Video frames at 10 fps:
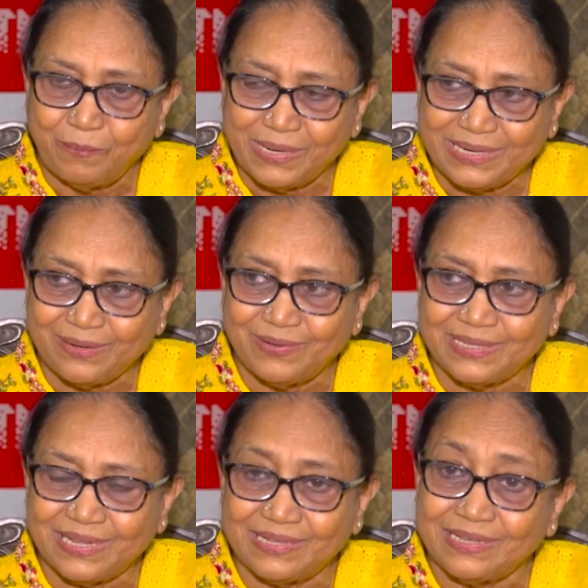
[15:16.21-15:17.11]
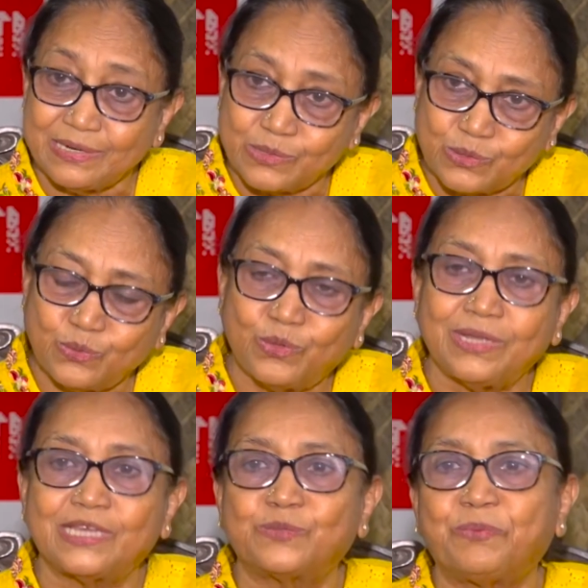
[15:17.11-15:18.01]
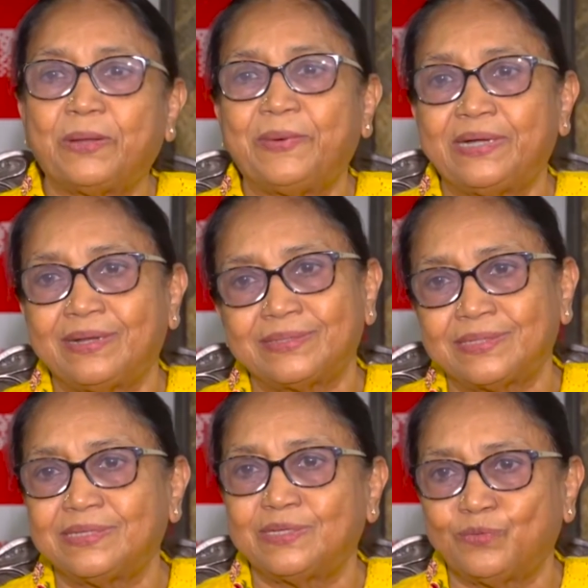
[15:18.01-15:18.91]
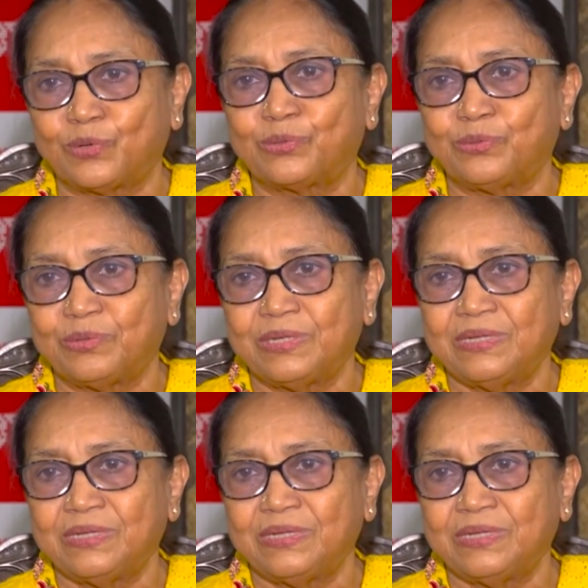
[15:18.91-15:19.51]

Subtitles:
But even then, there is no experimentation in Urdu.